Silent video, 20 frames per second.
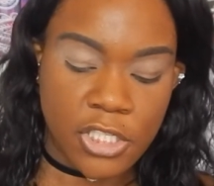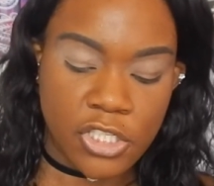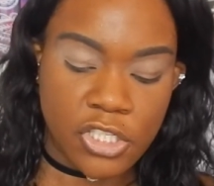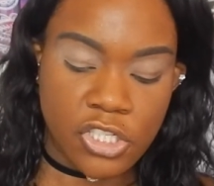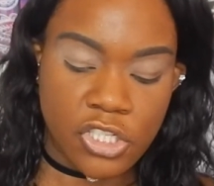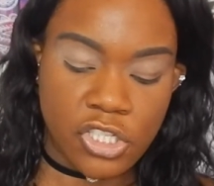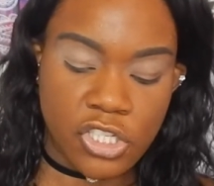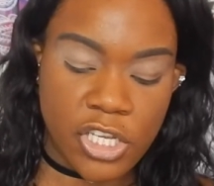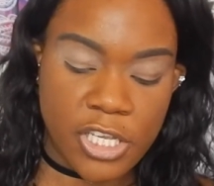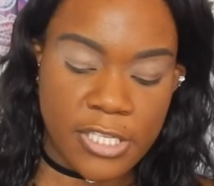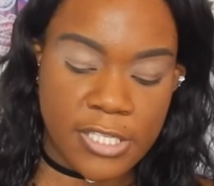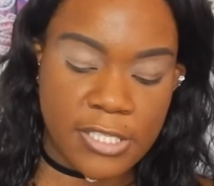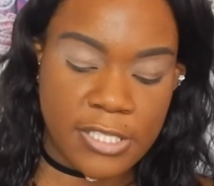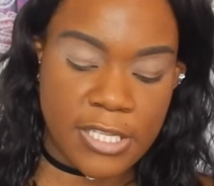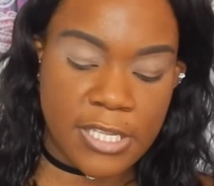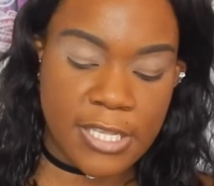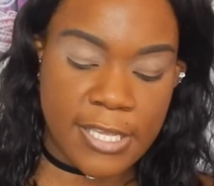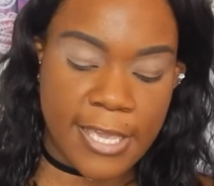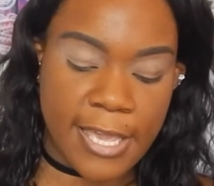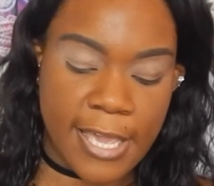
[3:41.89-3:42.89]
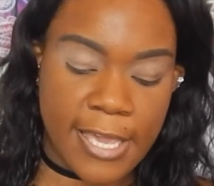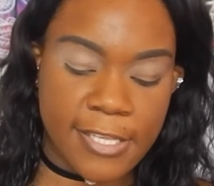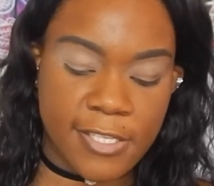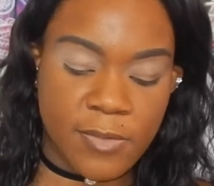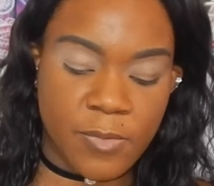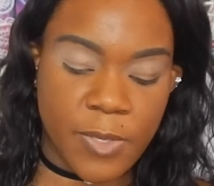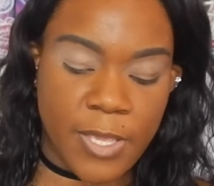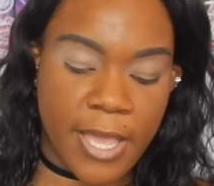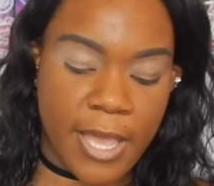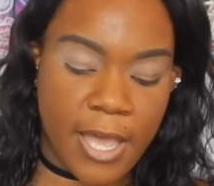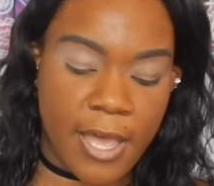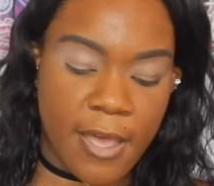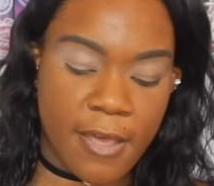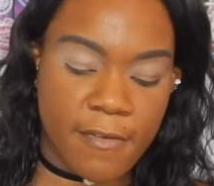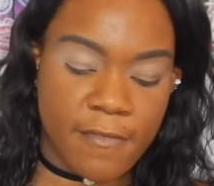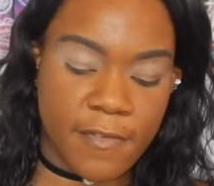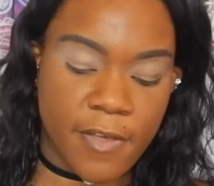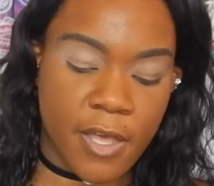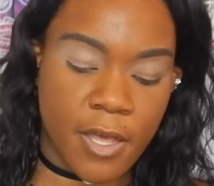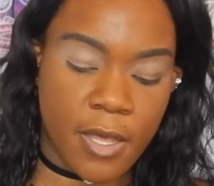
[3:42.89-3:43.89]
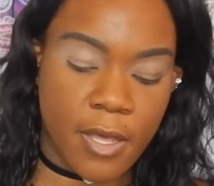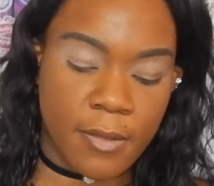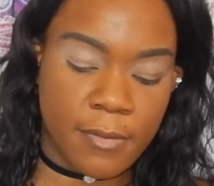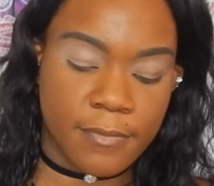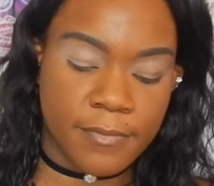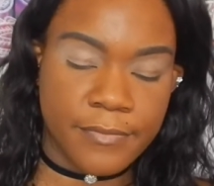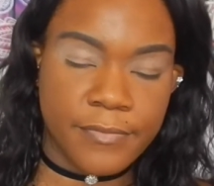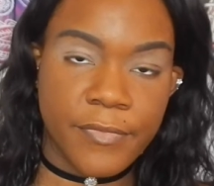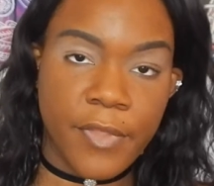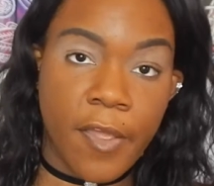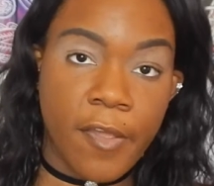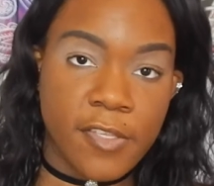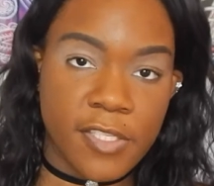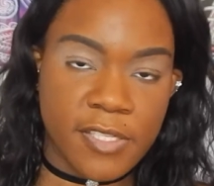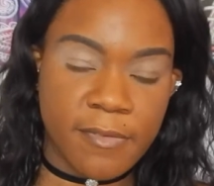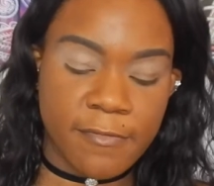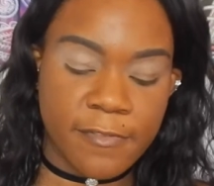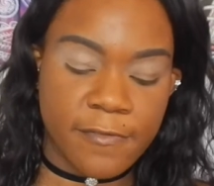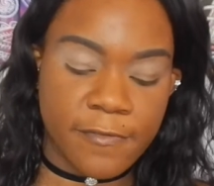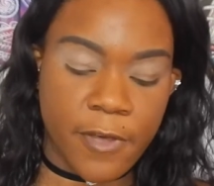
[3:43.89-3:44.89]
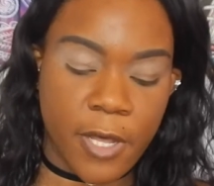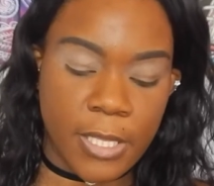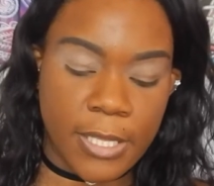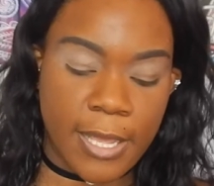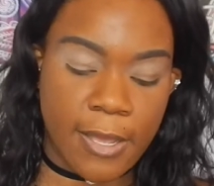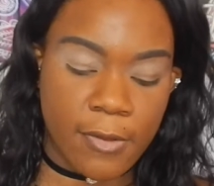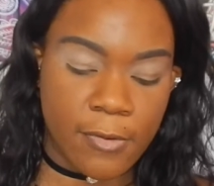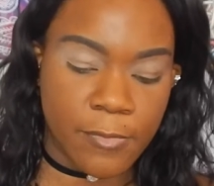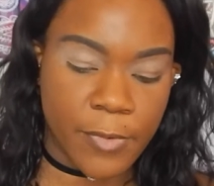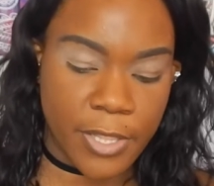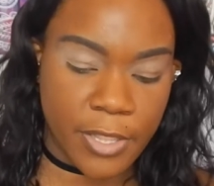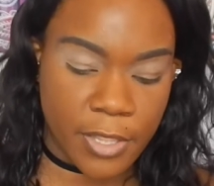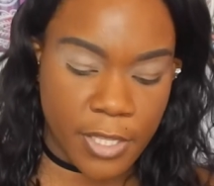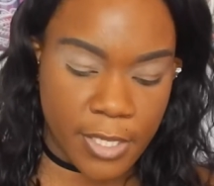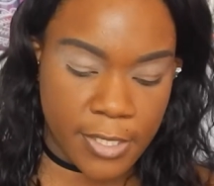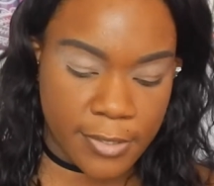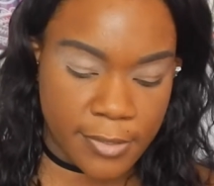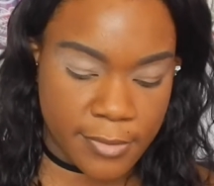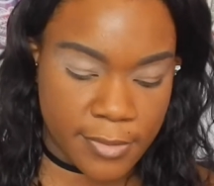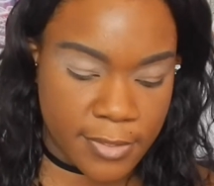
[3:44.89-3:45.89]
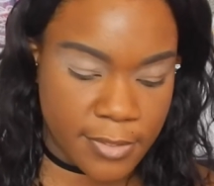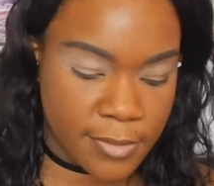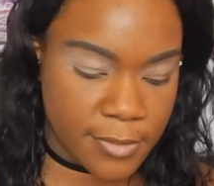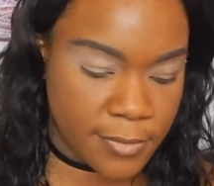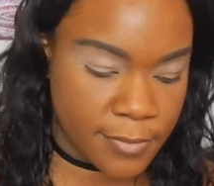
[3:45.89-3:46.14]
just in case we have some fallout with this.